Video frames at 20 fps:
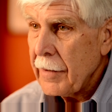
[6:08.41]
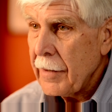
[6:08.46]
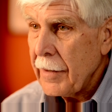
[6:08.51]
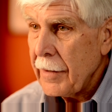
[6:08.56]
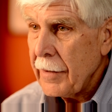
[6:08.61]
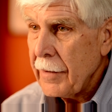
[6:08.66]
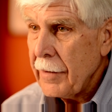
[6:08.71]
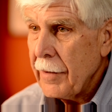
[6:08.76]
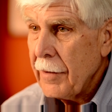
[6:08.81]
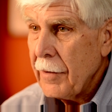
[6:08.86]

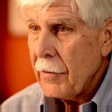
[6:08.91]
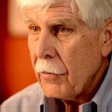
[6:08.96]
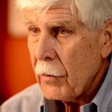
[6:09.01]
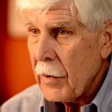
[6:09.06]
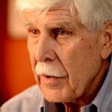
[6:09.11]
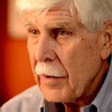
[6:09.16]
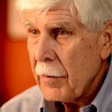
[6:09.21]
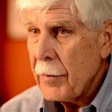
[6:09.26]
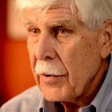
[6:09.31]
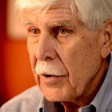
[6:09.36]
I
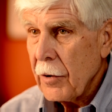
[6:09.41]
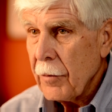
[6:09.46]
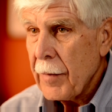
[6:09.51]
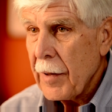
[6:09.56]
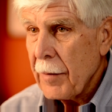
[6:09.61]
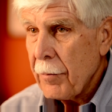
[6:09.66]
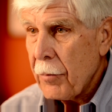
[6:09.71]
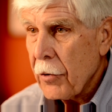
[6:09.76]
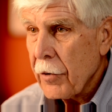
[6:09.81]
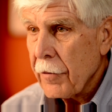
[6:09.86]
want to build
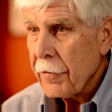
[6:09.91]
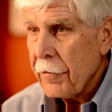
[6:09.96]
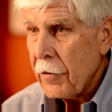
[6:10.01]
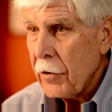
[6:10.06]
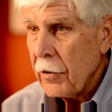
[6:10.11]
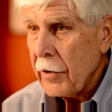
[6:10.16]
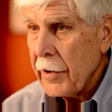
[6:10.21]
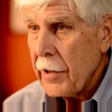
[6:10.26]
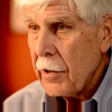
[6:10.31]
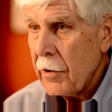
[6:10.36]
my
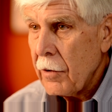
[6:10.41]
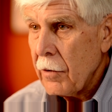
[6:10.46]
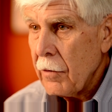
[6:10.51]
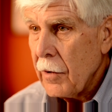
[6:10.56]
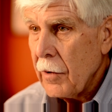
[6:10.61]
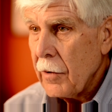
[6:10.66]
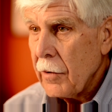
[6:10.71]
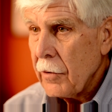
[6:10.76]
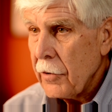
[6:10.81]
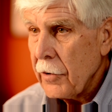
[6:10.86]
portfolio.
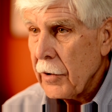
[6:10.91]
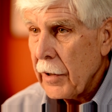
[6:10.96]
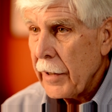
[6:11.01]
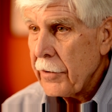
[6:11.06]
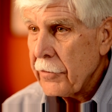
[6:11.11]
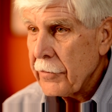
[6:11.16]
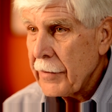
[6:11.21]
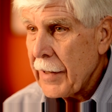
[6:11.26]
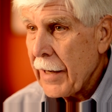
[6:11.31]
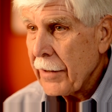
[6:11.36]
Do you
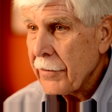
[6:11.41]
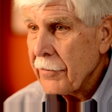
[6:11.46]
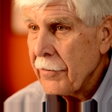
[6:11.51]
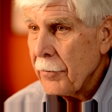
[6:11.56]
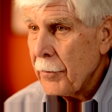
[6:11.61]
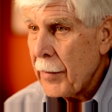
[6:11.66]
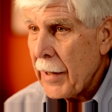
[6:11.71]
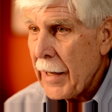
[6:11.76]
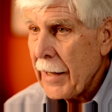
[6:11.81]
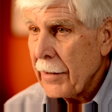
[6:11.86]
like stocks
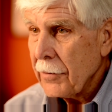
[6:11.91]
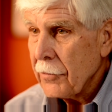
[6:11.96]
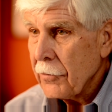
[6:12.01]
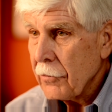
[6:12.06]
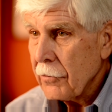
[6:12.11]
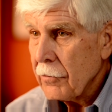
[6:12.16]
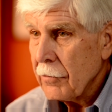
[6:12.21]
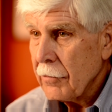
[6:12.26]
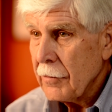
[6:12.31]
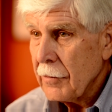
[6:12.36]
and bonds?